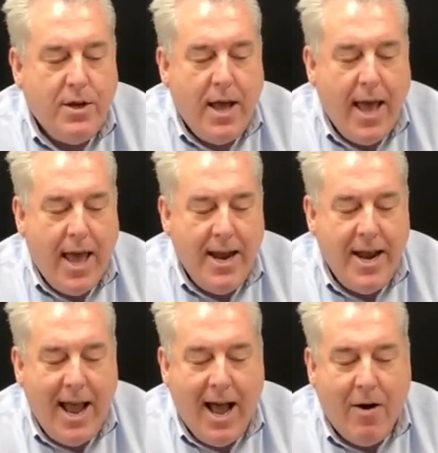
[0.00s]
And
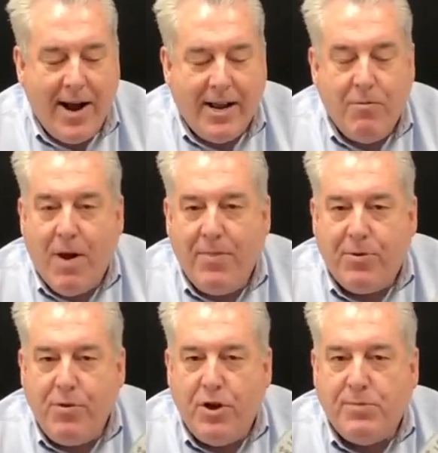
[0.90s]
now I can run through
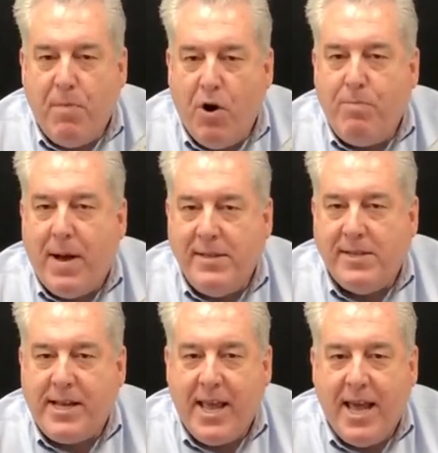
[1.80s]
those mode buttons
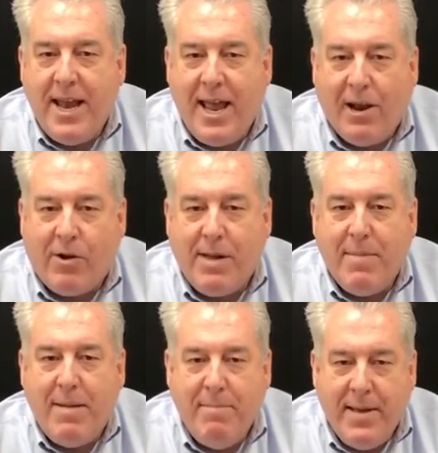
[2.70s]
again and look at
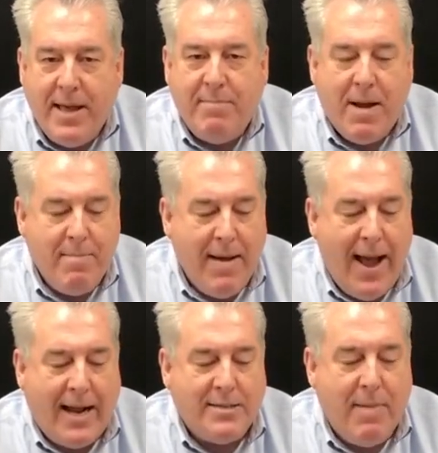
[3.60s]
my min, my
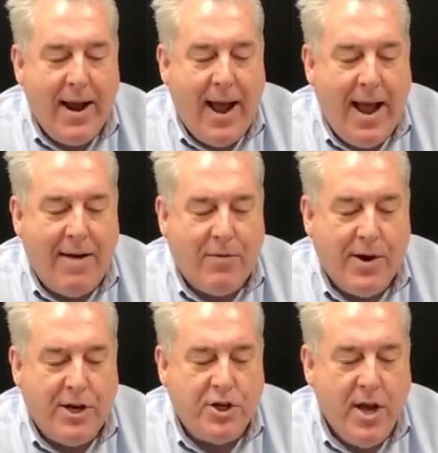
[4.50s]
max, my
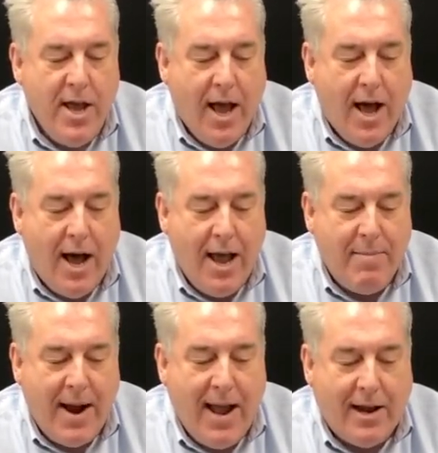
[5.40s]
average, and
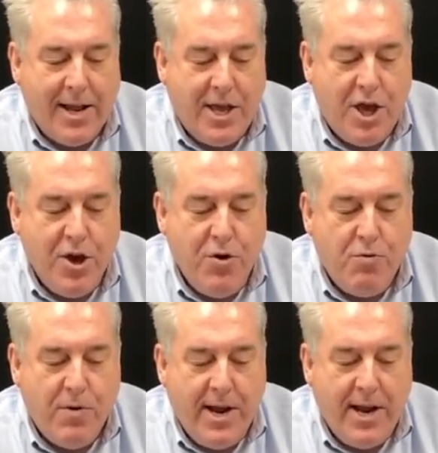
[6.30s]
my LEQ
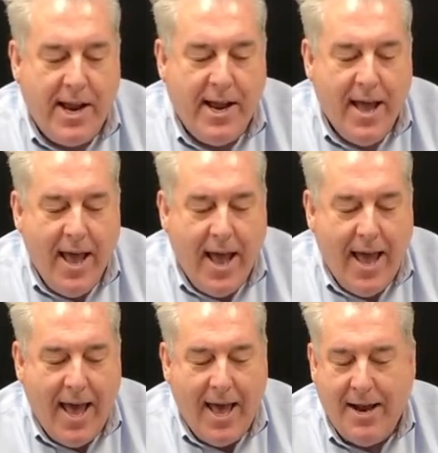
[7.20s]
reading.
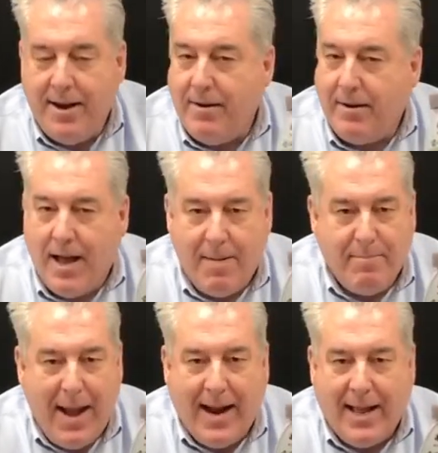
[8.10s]
And I'm
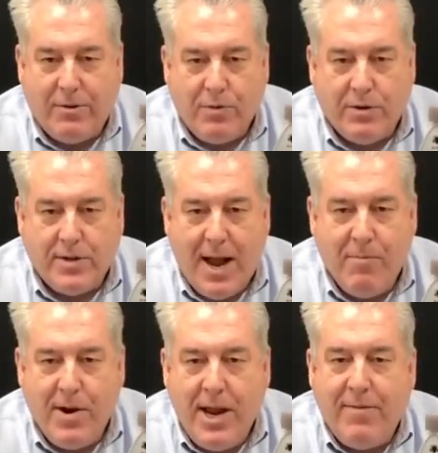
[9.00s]
back at real-time
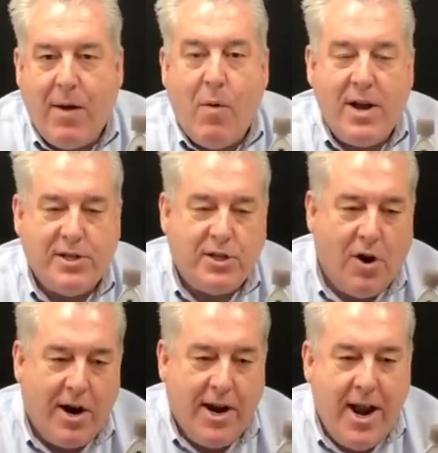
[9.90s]
reading. I want to
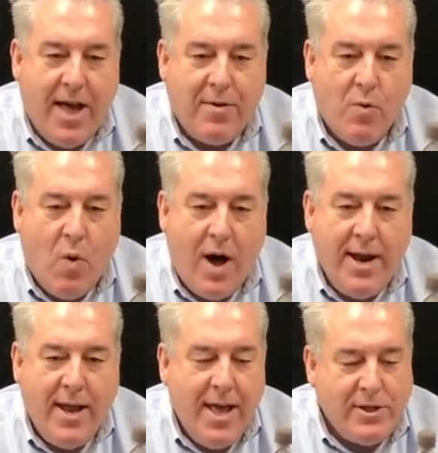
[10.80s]
start another
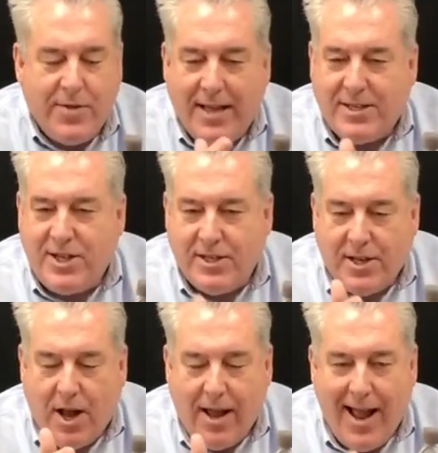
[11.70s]
one. So that's
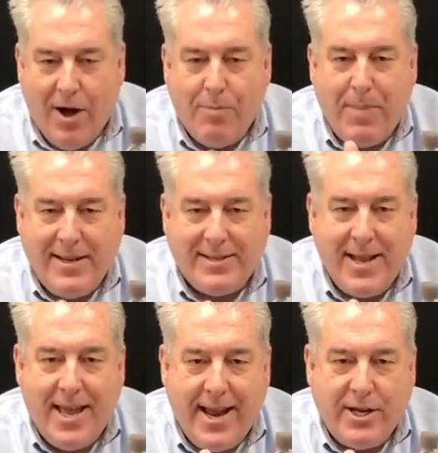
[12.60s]
just held
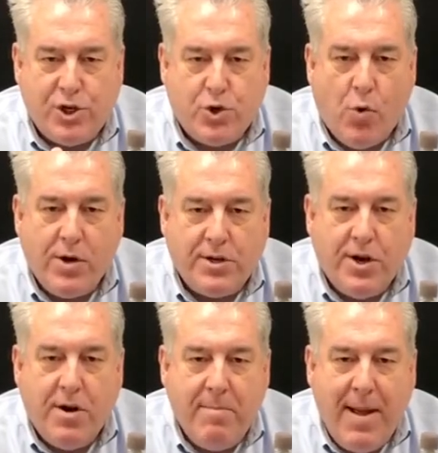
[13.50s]
basically in a
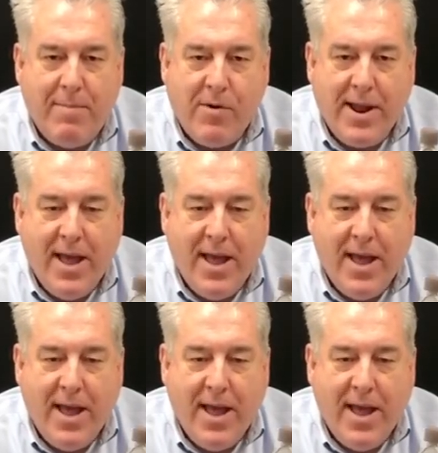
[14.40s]
short-term memory.